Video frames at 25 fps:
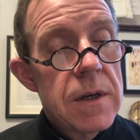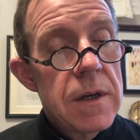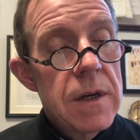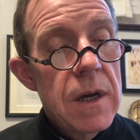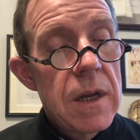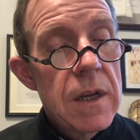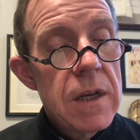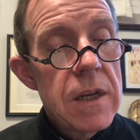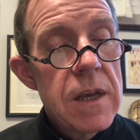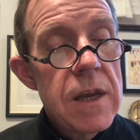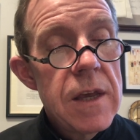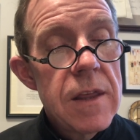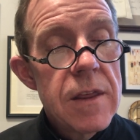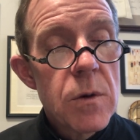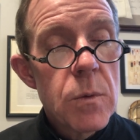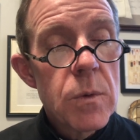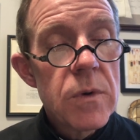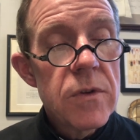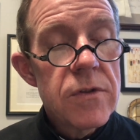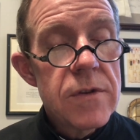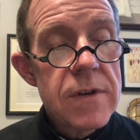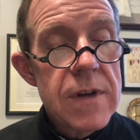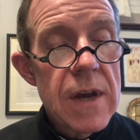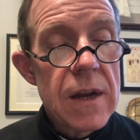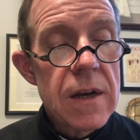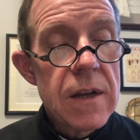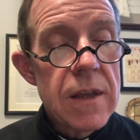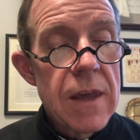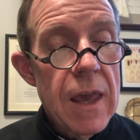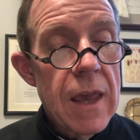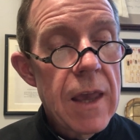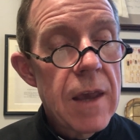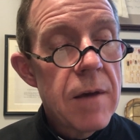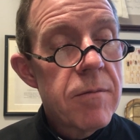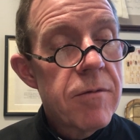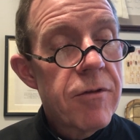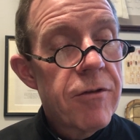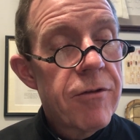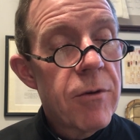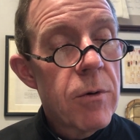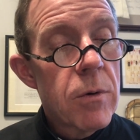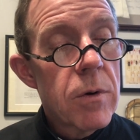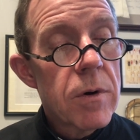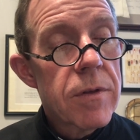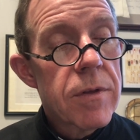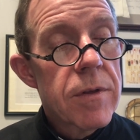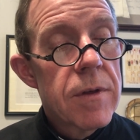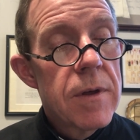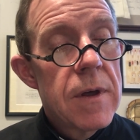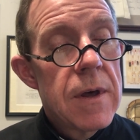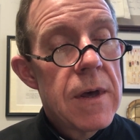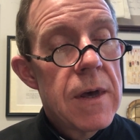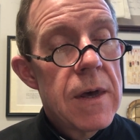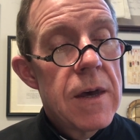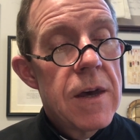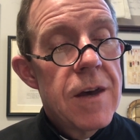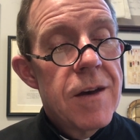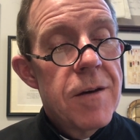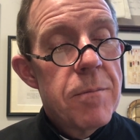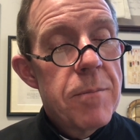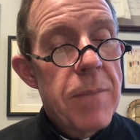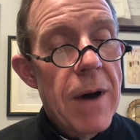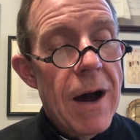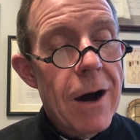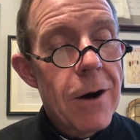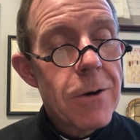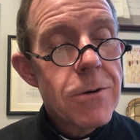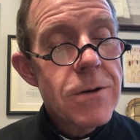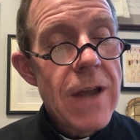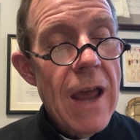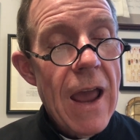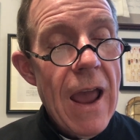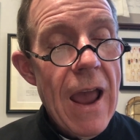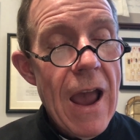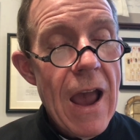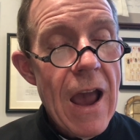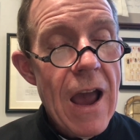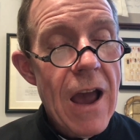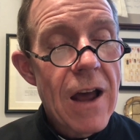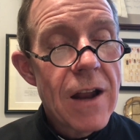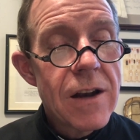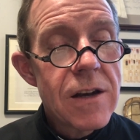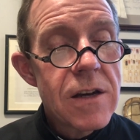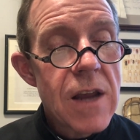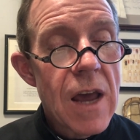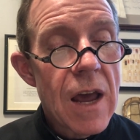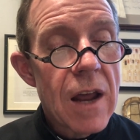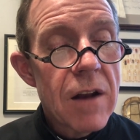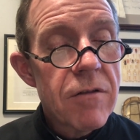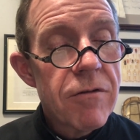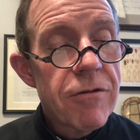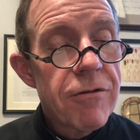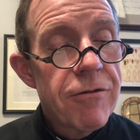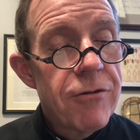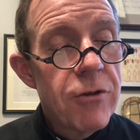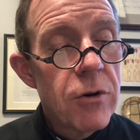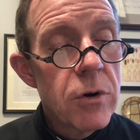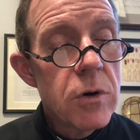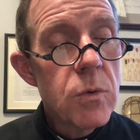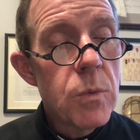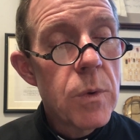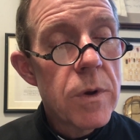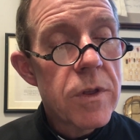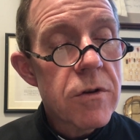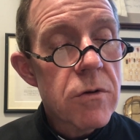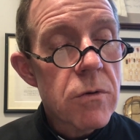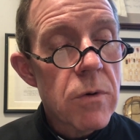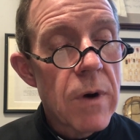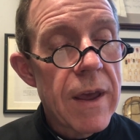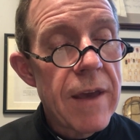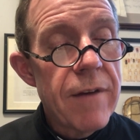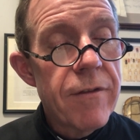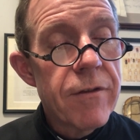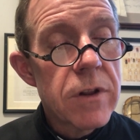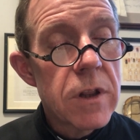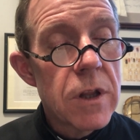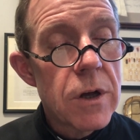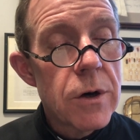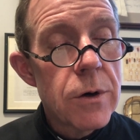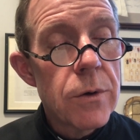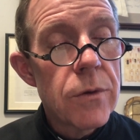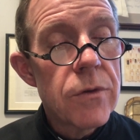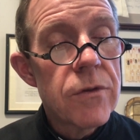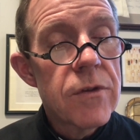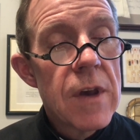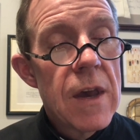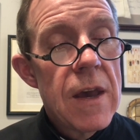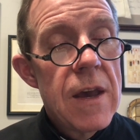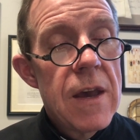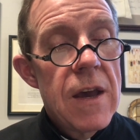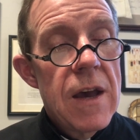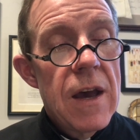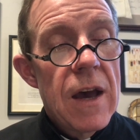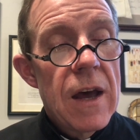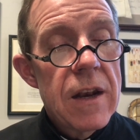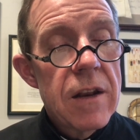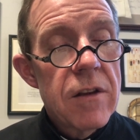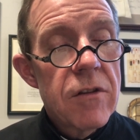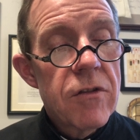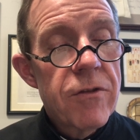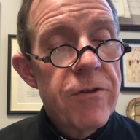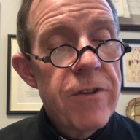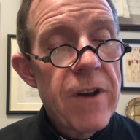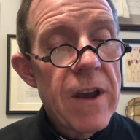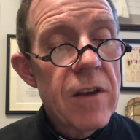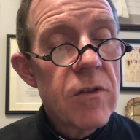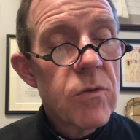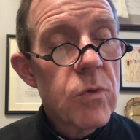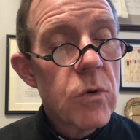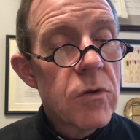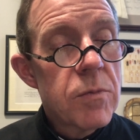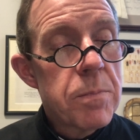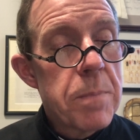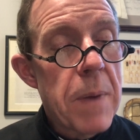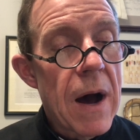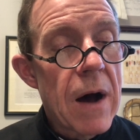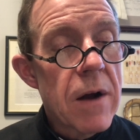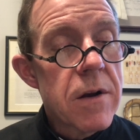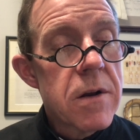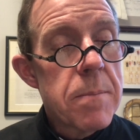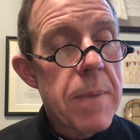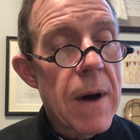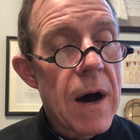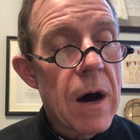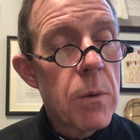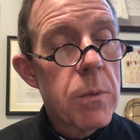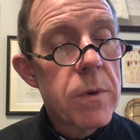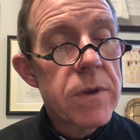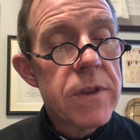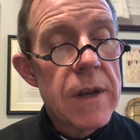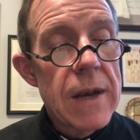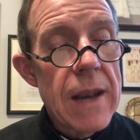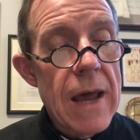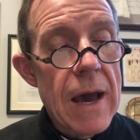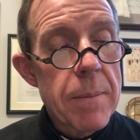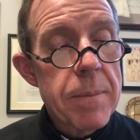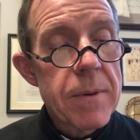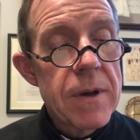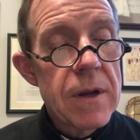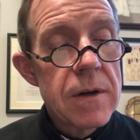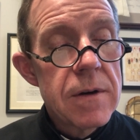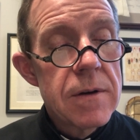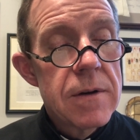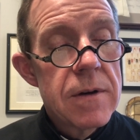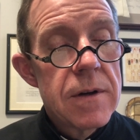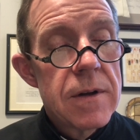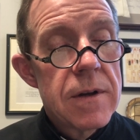And he that was dead came forth, bound hand and foot with grave clothes, and his face was bound about with a napkin.